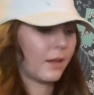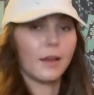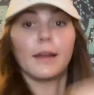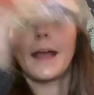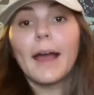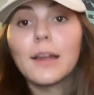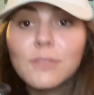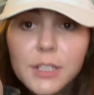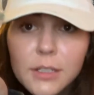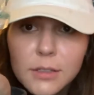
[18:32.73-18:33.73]
an
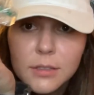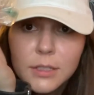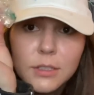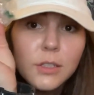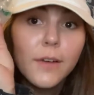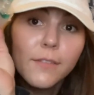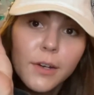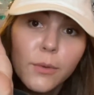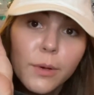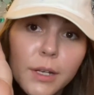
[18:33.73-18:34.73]
Advil, because you never
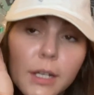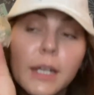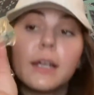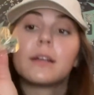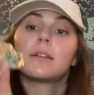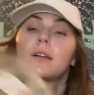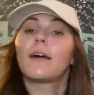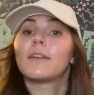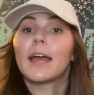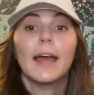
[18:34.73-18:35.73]
know when you're gonna
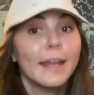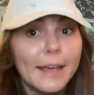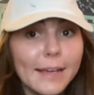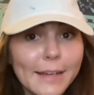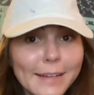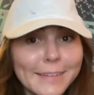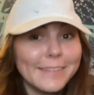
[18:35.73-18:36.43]
have a headache